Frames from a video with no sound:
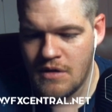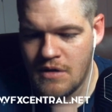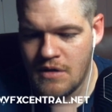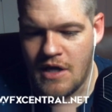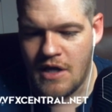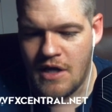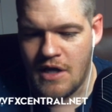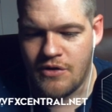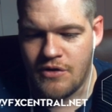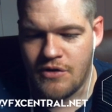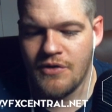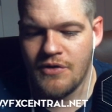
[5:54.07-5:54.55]

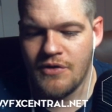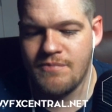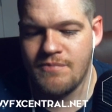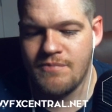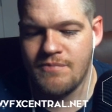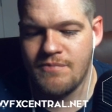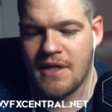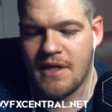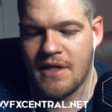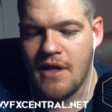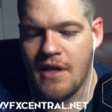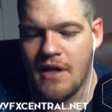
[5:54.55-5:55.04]
Yeah, you can also
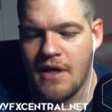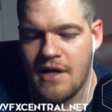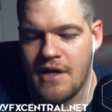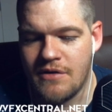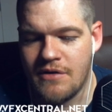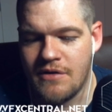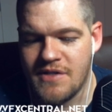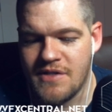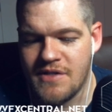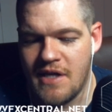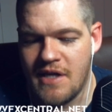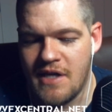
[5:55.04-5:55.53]
make
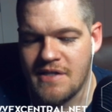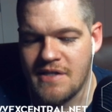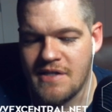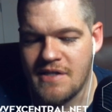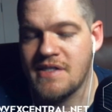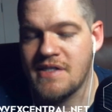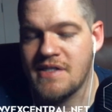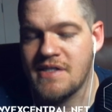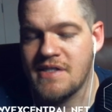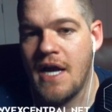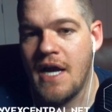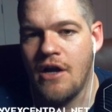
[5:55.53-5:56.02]
layers and
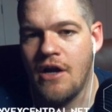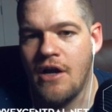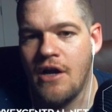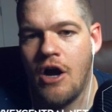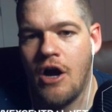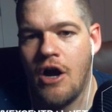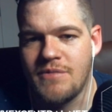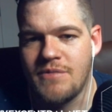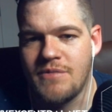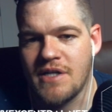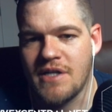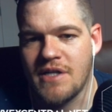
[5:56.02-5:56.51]
assign
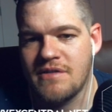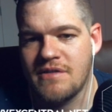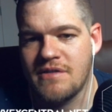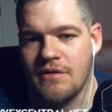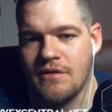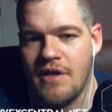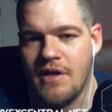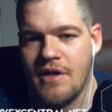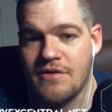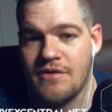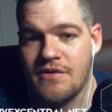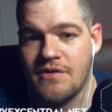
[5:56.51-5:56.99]
objects
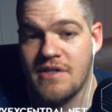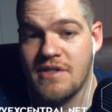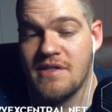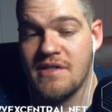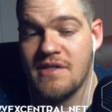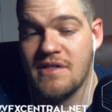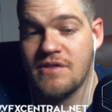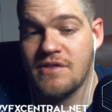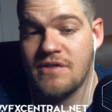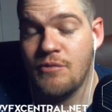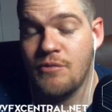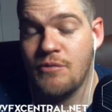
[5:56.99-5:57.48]
to layers.
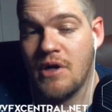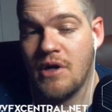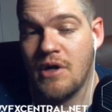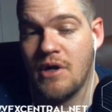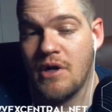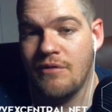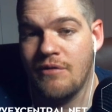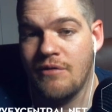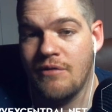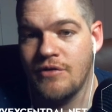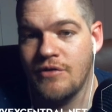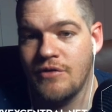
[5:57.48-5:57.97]
This is super
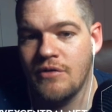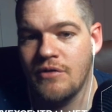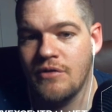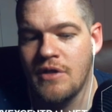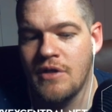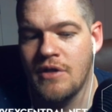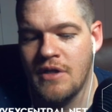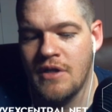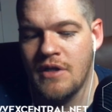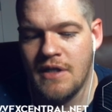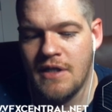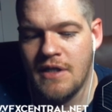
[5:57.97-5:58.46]
helpful.
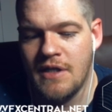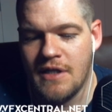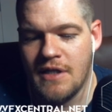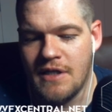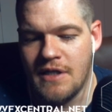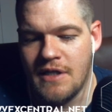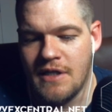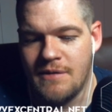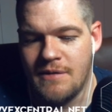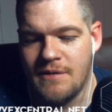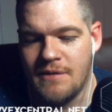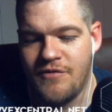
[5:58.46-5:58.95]

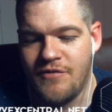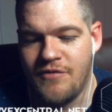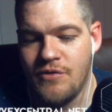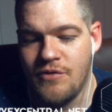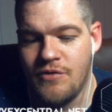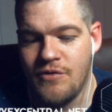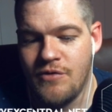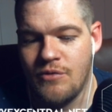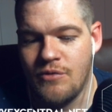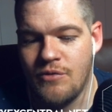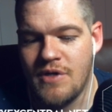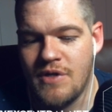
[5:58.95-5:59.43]
If
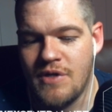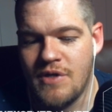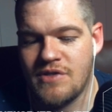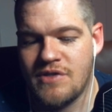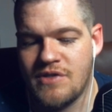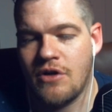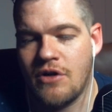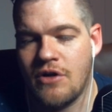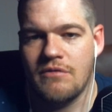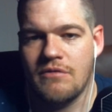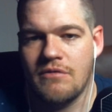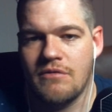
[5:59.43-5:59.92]
you
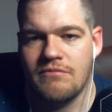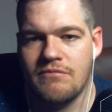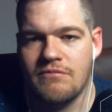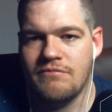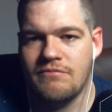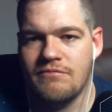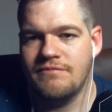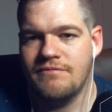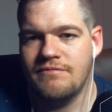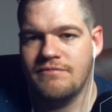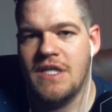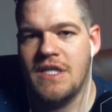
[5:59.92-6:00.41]
start,
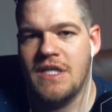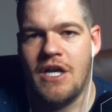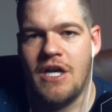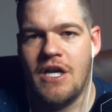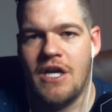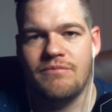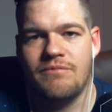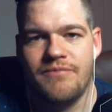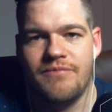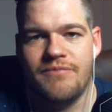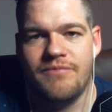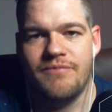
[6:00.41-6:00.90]

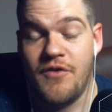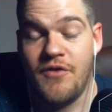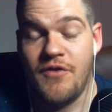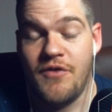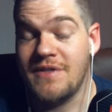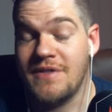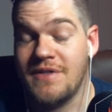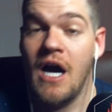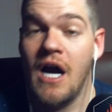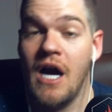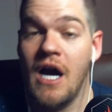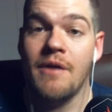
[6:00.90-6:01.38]
if you
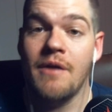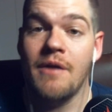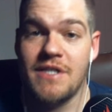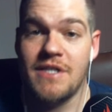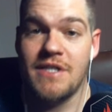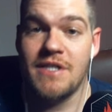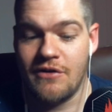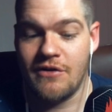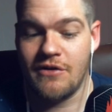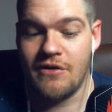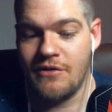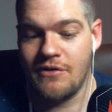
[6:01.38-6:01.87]
have a ton of
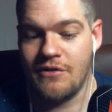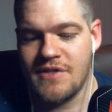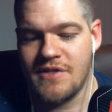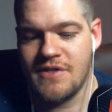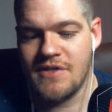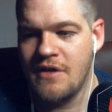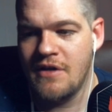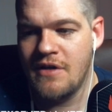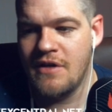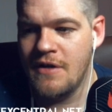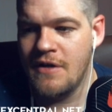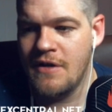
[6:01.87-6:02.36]
materials,